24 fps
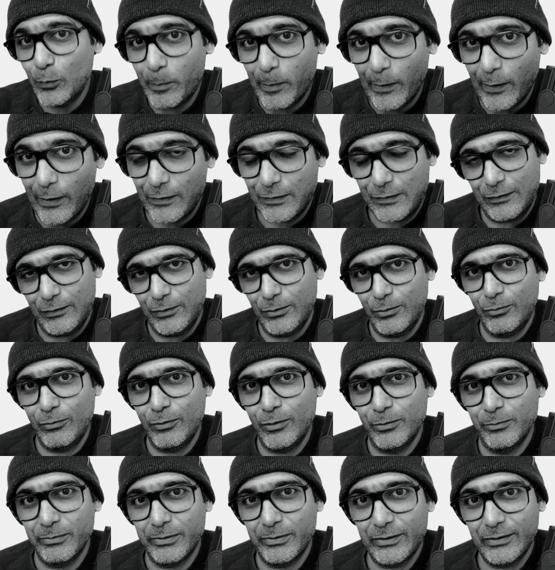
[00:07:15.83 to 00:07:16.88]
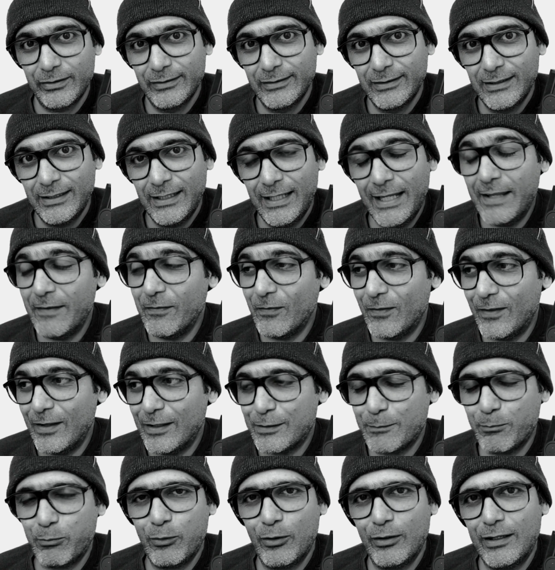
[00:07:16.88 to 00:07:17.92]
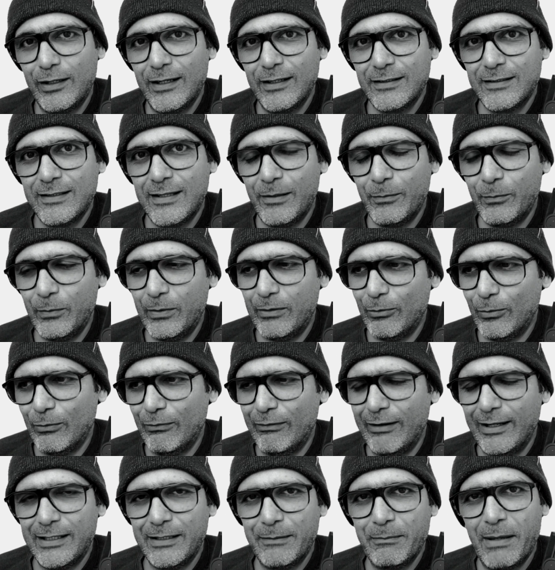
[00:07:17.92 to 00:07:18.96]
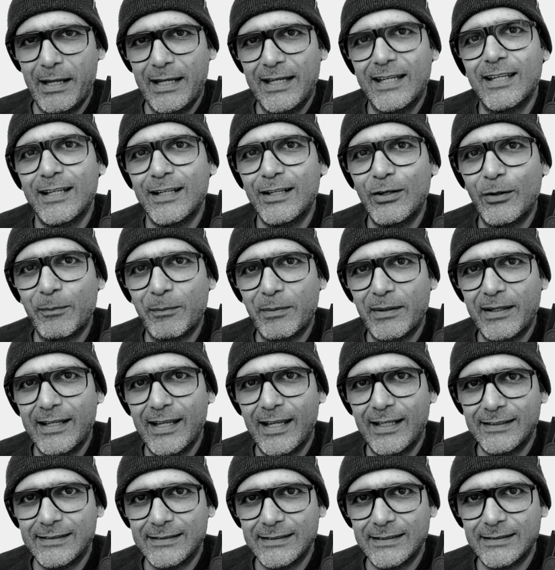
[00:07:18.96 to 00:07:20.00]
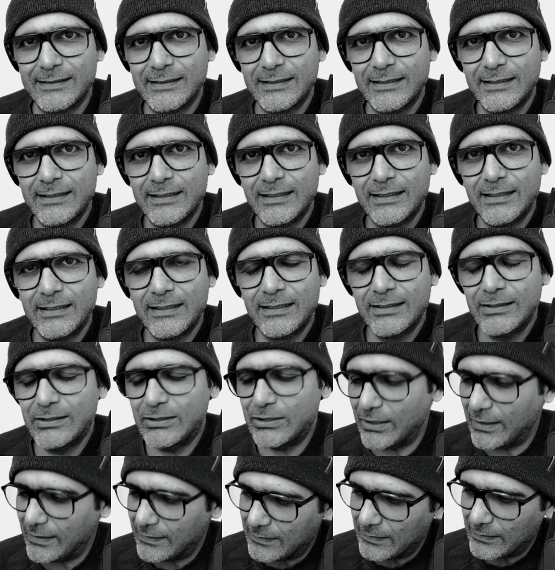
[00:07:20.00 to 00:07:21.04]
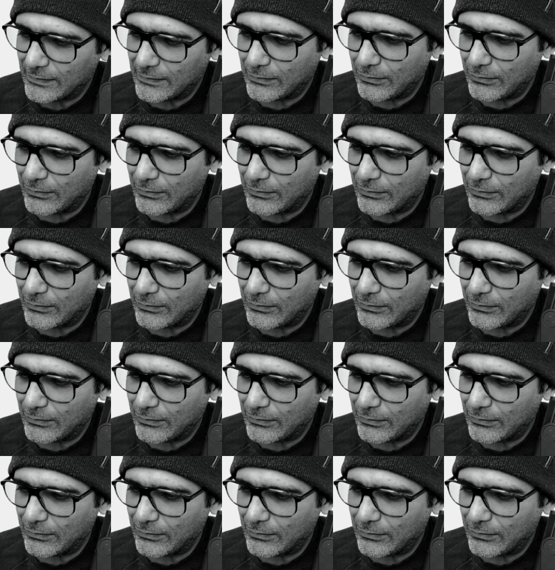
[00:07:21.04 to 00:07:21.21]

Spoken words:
personal rooms in this product that we're already making complicated? Jesus